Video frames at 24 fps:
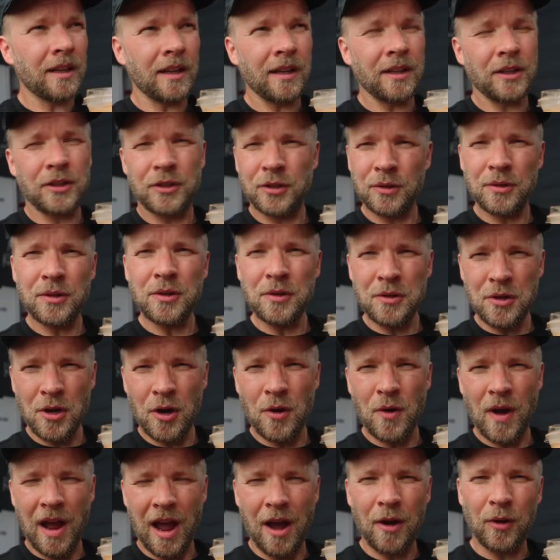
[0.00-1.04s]
Do you
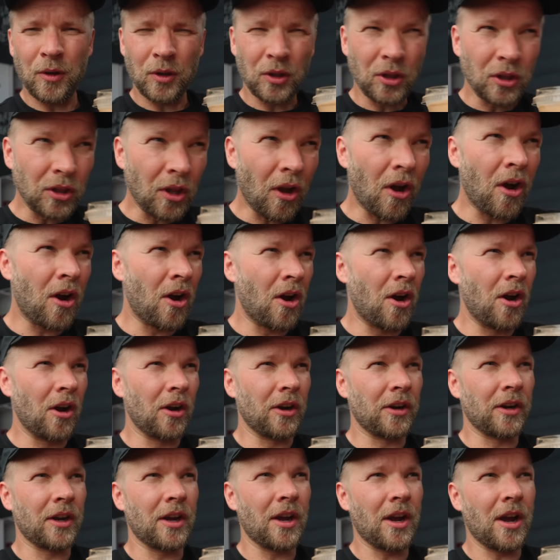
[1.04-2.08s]
know how
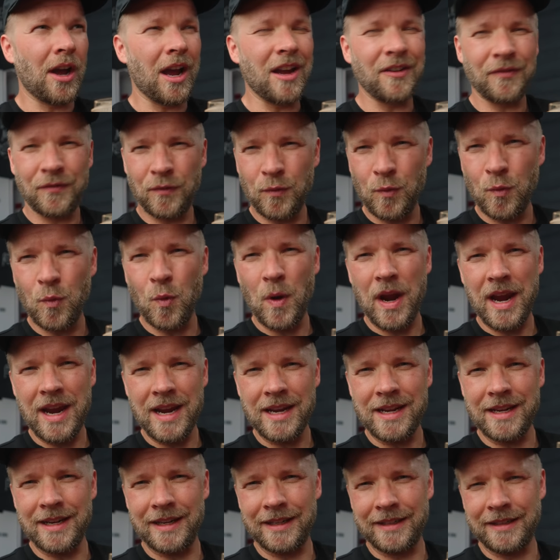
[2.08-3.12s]
long I've
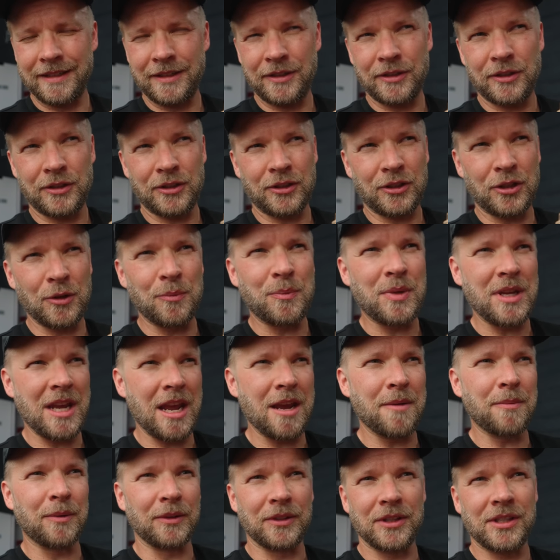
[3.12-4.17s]
waited to be
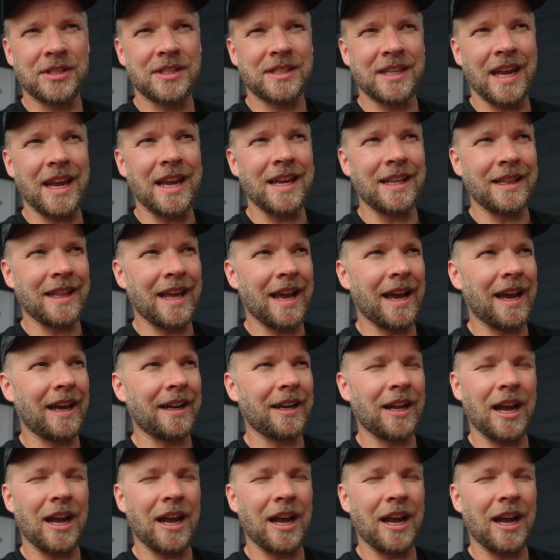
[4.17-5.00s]
able to say that?